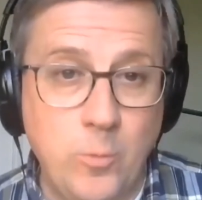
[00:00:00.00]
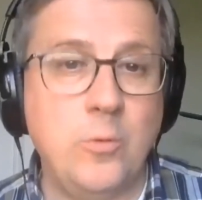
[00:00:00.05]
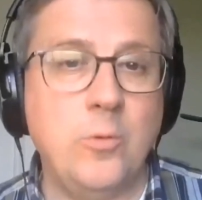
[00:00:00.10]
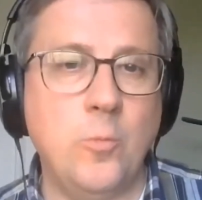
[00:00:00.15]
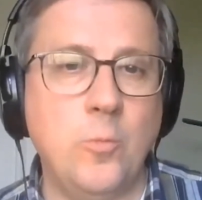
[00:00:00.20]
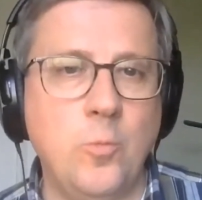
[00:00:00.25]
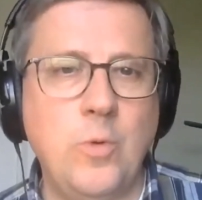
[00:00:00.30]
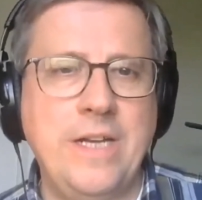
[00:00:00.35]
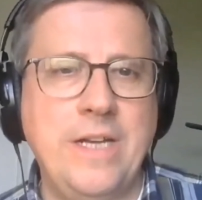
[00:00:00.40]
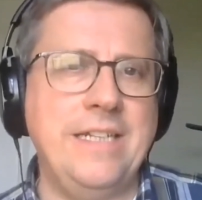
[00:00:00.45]

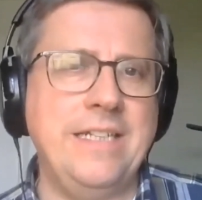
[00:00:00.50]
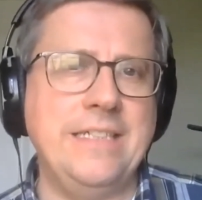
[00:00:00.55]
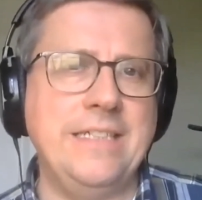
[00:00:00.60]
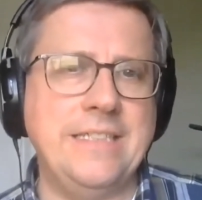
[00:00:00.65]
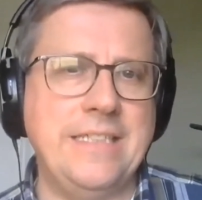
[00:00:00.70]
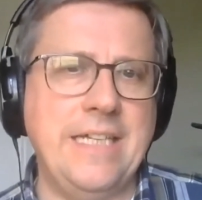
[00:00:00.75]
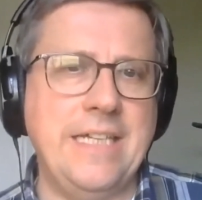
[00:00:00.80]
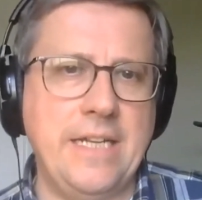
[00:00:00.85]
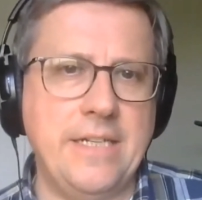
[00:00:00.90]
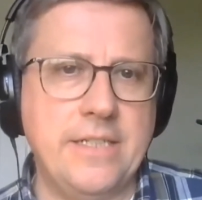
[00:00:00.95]
when
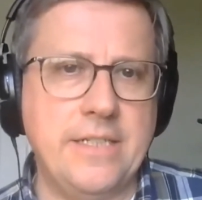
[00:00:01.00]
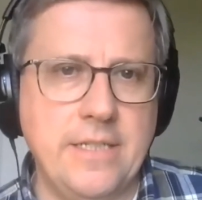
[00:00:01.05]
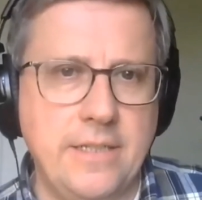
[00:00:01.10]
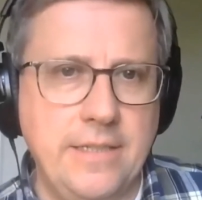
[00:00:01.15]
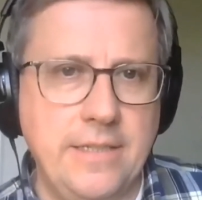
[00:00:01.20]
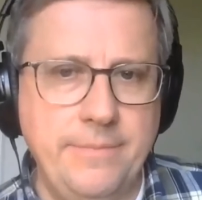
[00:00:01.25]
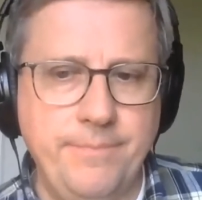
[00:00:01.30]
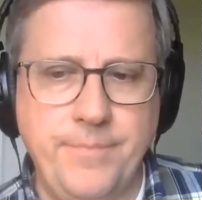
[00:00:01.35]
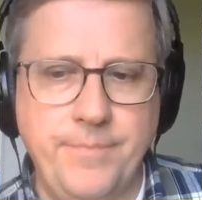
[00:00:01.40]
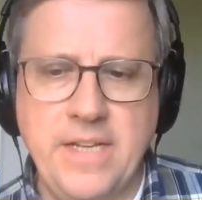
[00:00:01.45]
is that
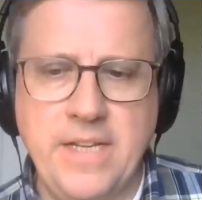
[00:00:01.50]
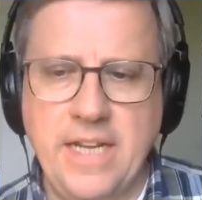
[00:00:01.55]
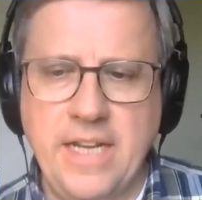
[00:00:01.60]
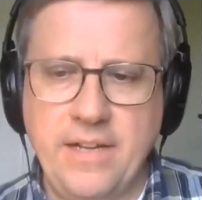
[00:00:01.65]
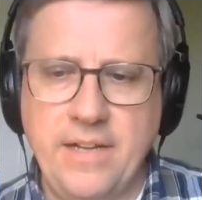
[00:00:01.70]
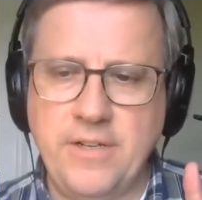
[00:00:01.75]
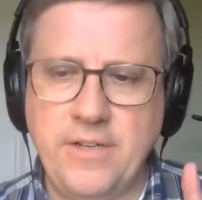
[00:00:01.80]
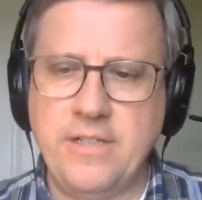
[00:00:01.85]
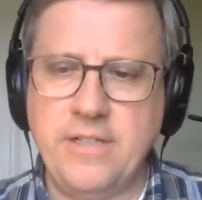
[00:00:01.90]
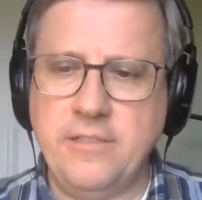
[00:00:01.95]
time?
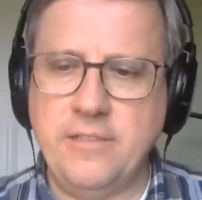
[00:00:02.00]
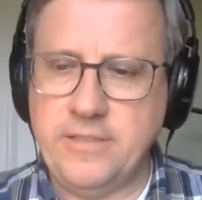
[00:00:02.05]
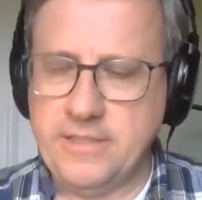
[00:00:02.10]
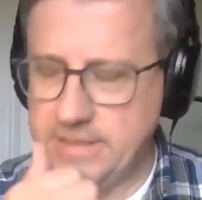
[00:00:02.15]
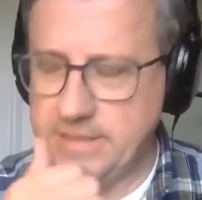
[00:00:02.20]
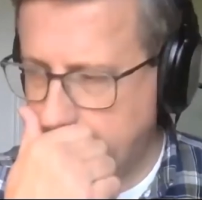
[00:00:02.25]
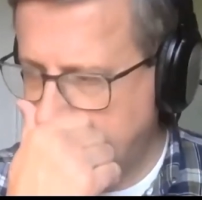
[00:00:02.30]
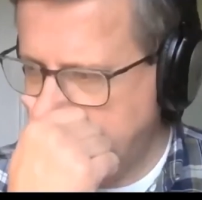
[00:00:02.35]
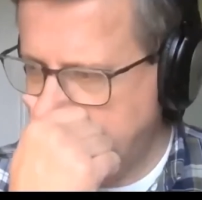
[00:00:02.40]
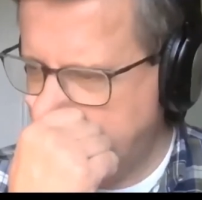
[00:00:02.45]
And very
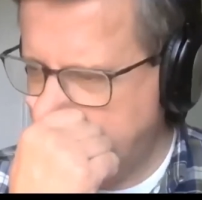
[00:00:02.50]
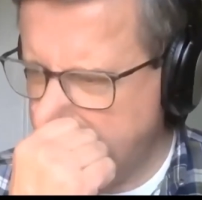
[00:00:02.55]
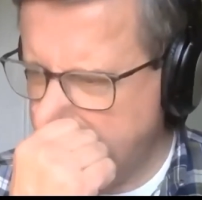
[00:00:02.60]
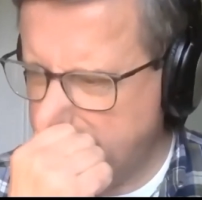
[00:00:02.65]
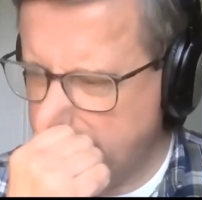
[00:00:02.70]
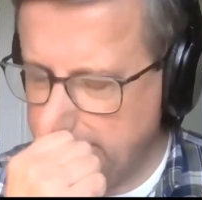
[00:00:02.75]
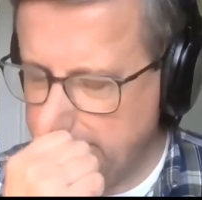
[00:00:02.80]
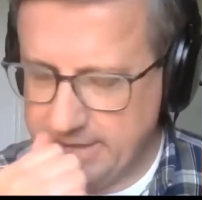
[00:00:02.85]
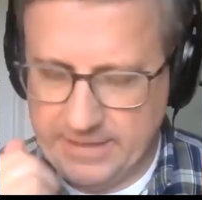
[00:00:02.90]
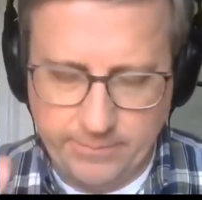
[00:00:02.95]
interestingly,
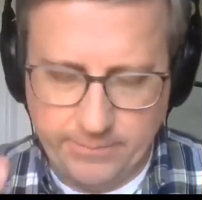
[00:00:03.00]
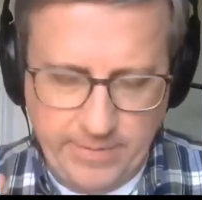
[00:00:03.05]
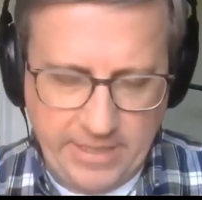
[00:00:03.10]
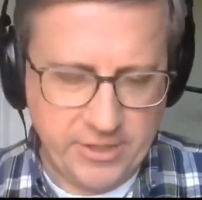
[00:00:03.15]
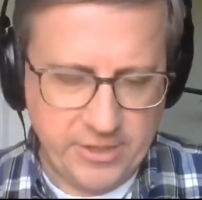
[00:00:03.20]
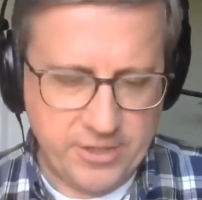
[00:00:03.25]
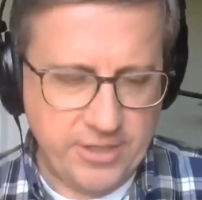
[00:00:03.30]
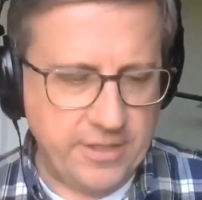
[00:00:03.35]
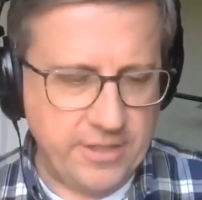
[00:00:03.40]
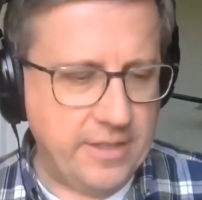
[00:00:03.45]
just to
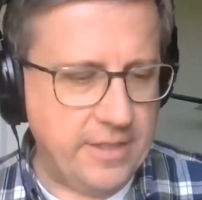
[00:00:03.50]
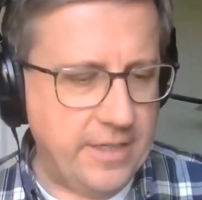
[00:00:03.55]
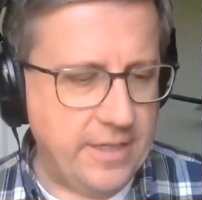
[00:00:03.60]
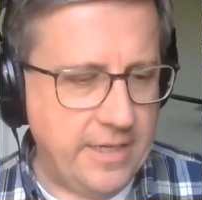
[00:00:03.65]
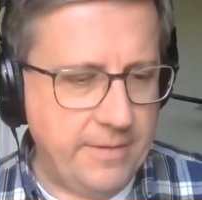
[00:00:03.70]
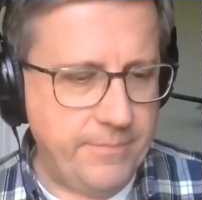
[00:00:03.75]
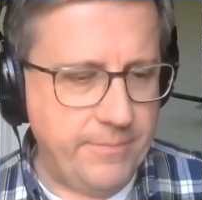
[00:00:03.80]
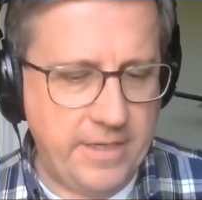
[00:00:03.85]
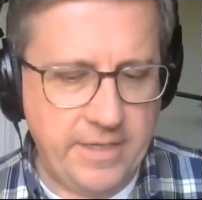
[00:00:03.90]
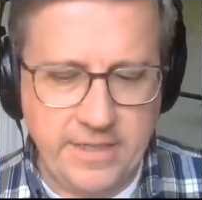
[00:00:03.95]
mention,
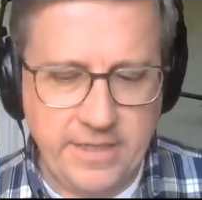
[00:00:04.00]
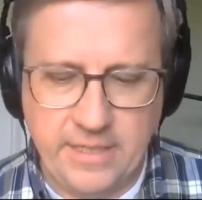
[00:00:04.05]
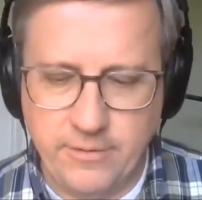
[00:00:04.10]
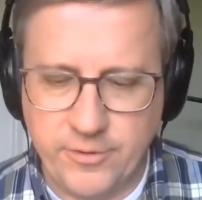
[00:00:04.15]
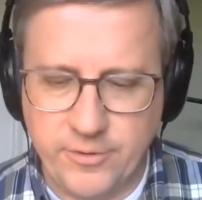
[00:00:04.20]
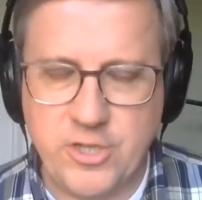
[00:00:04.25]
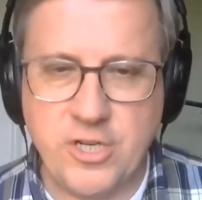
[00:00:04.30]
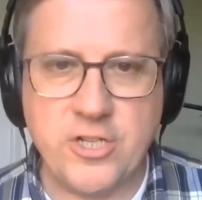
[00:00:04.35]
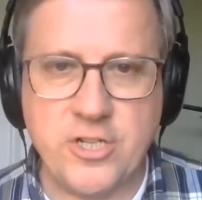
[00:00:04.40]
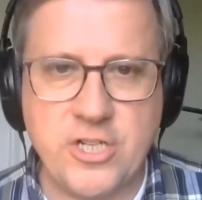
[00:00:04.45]
I know
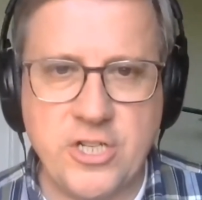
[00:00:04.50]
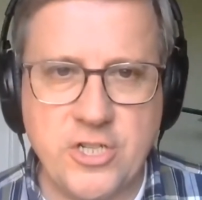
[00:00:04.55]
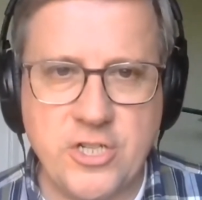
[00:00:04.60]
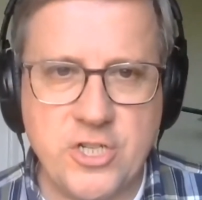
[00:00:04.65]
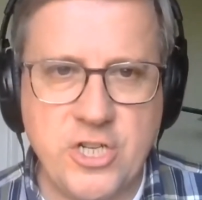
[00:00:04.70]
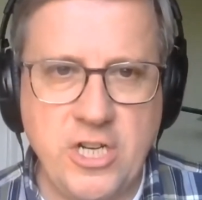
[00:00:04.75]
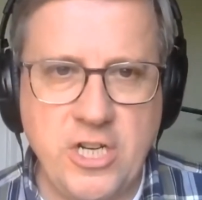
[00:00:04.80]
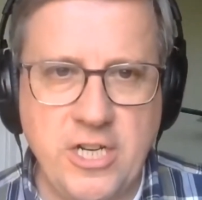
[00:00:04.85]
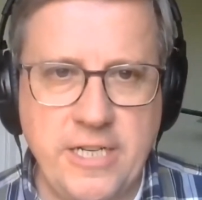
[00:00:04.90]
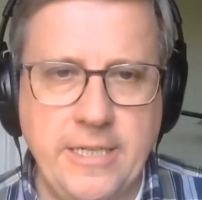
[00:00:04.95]
a church in
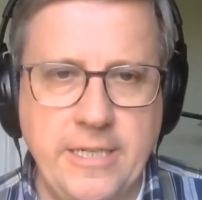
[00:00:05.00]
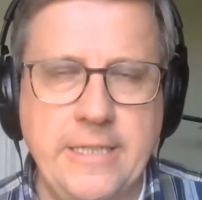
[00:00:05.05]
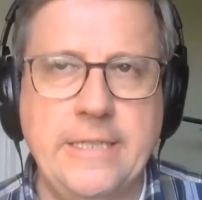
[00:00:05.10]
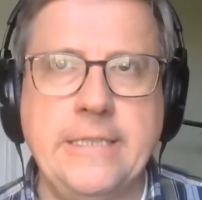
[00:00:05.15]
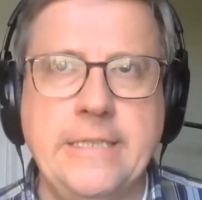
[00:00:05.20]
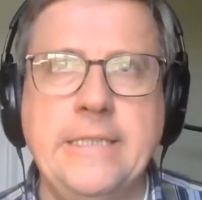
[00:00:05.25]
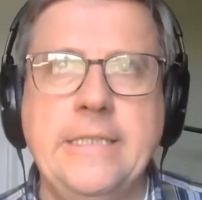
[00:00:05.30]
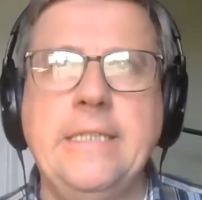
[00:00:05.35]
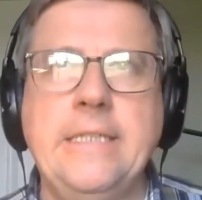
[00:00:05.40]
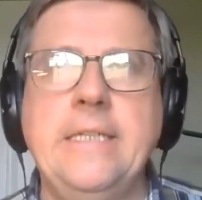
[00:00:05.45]
China
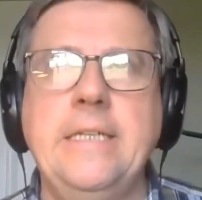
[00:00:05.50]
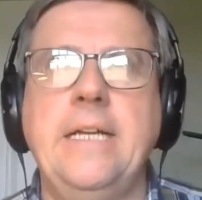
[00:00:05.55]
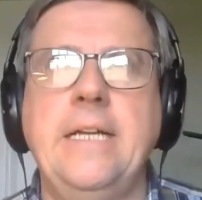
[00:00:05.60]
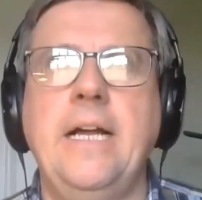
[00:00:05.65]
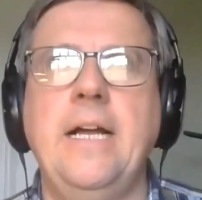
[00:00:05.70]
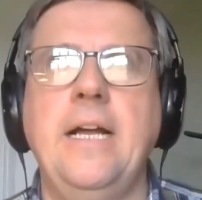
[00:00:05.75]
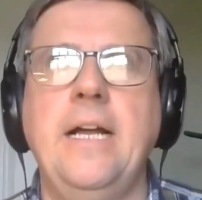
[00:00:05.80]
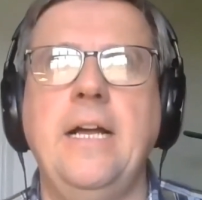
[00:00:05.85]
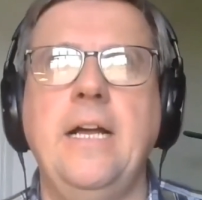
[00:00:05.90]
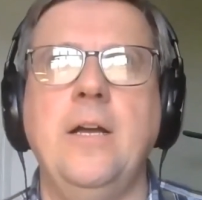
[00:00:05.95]

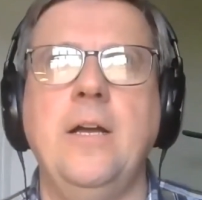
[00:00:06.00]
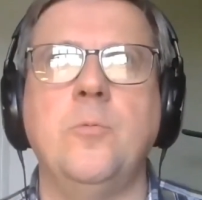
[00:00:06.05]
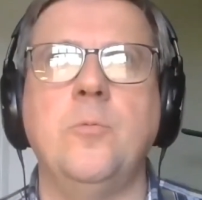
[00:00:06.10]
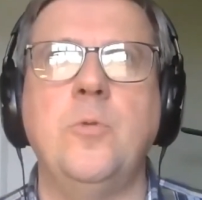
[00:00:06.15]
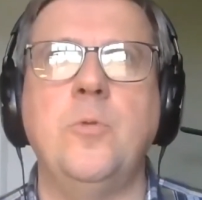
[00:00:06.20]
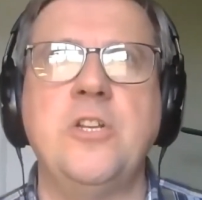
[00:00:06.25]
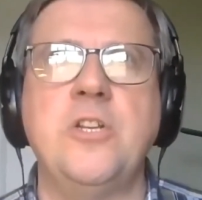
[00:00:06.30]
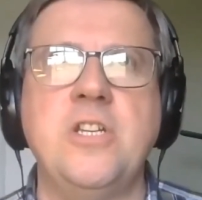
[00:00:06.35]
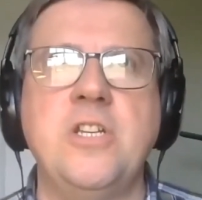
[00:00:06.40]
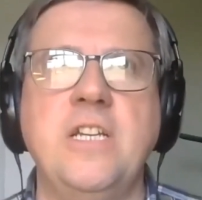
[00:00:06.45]

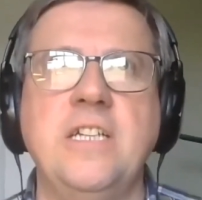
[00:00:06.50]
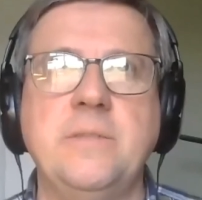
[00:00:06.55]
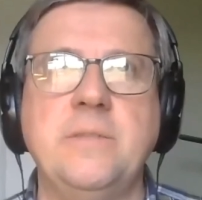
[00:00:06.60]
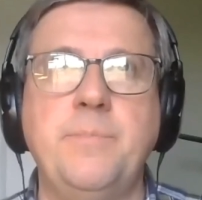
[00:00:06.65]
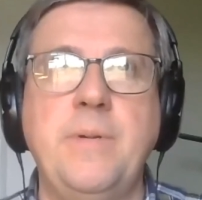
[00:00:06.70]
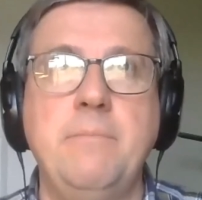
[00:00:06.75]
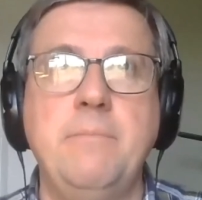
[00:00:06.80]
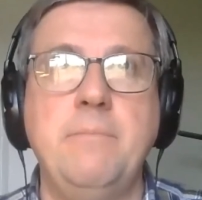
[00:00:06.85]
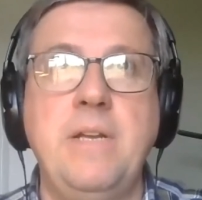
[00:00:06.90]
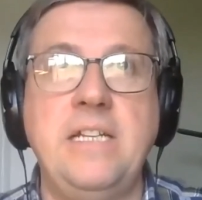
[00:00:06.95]
which has
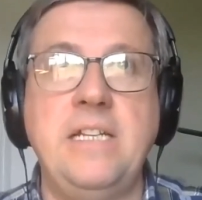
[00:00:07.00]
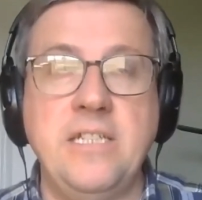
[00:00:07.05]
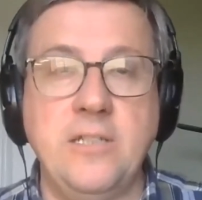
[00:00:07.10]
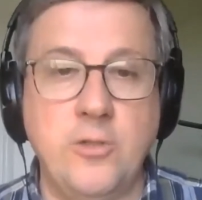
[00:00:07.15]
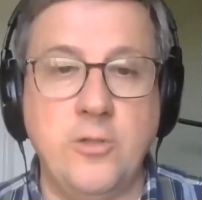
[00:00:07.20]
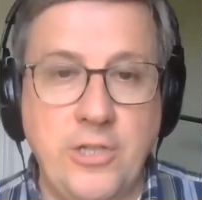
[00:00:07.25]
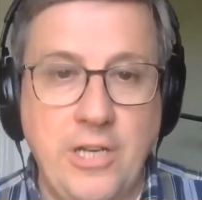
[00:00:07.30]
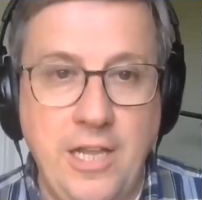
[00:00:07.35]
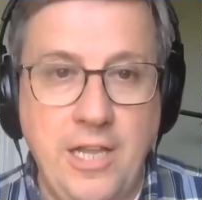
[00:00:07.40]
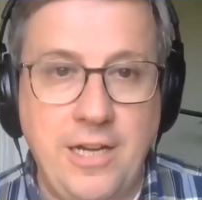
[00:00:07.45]
been meeting
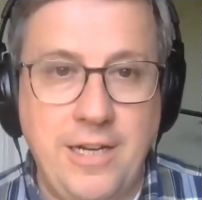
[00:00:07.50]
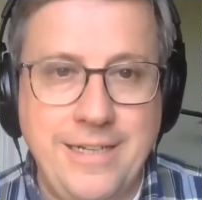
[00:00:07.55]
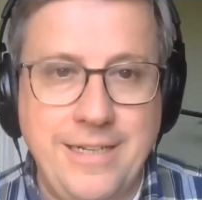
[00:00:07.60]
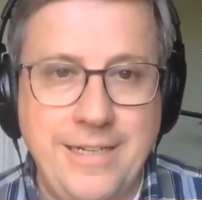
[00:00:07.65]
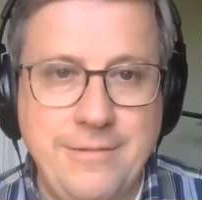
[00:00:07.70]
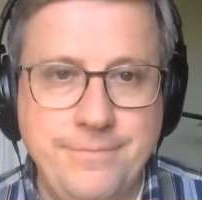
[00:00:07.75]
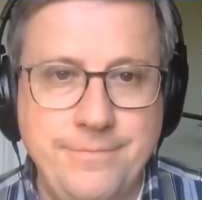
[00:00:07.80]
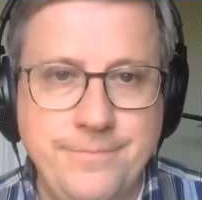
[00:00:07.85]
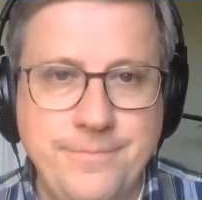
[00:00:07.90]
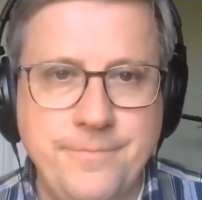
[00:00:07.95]

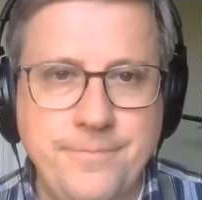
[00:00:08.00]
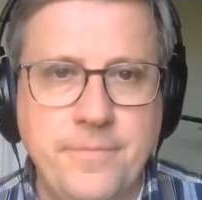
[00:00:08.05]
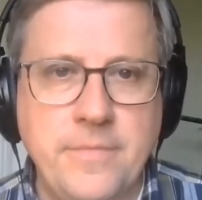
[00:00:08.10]
online.